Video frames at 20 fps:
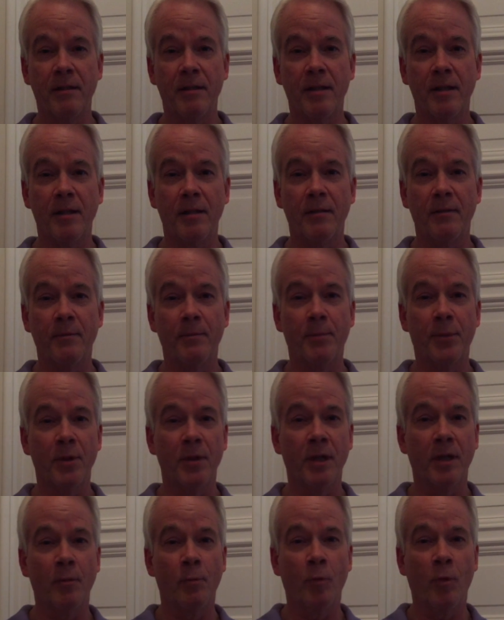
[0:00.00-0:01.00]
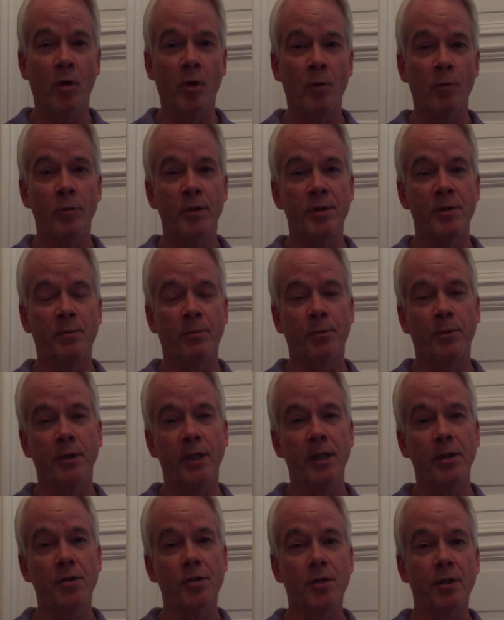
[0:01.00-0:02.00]
The Berlin Wall was
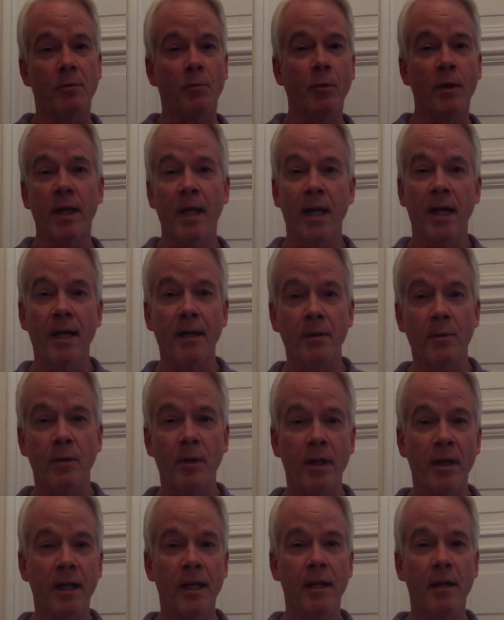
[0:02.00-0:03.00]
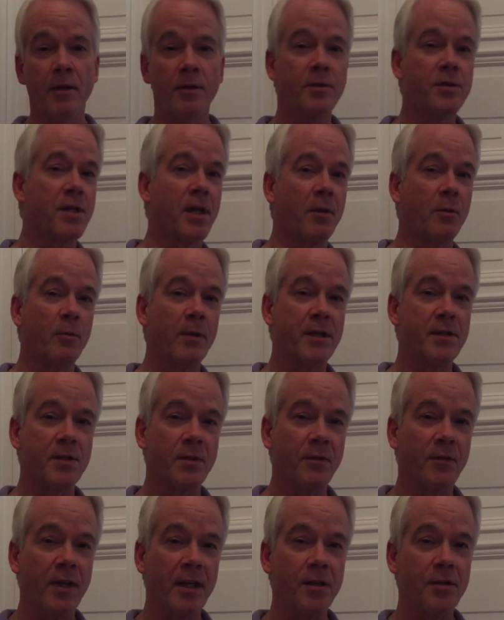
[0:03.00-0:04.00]
breached and we had a hotel
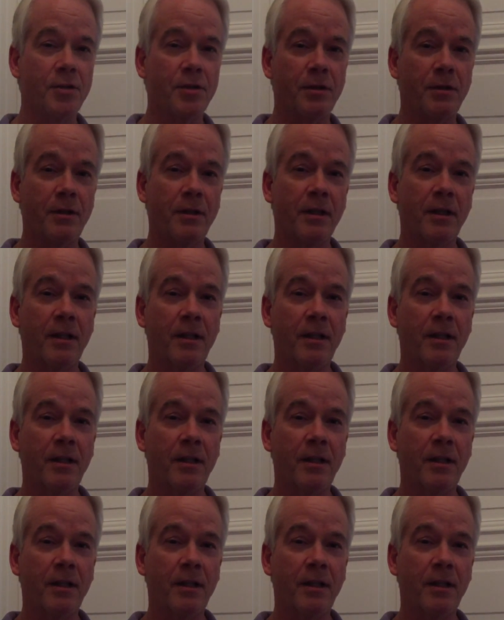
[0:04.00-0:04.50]
reservation